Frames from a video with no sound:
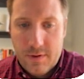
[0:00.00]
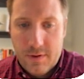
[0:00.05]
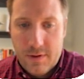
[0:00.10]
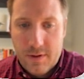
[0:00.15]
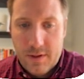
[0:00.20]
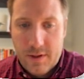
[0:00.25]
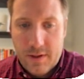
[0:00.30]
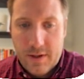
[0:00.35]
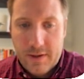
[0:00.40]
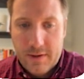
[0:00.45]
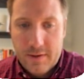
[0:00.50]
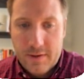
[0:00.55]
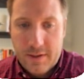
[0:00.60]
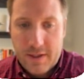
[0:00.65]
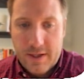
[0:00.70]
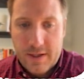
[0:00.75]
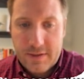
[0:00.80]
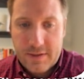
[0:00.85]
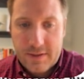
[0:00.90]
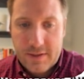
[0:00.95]
and I look
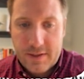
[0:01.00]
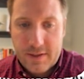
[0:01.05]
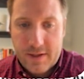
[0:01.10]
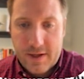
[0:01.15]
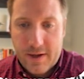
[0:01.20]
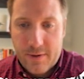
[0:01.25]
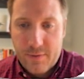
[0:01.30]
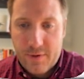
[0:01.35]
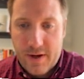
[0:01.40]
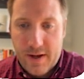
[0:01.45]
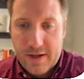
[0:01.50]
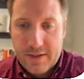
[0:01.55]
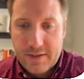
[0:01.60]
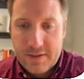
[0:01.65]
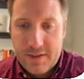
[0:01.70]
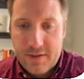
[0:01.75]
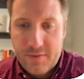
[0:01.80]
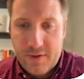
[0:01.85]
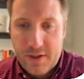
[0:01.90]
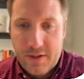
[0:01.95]
at account
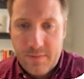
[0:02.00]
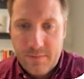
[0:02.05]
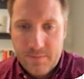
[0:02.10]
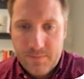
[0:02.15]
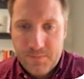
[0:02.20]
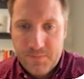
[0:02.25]
activity,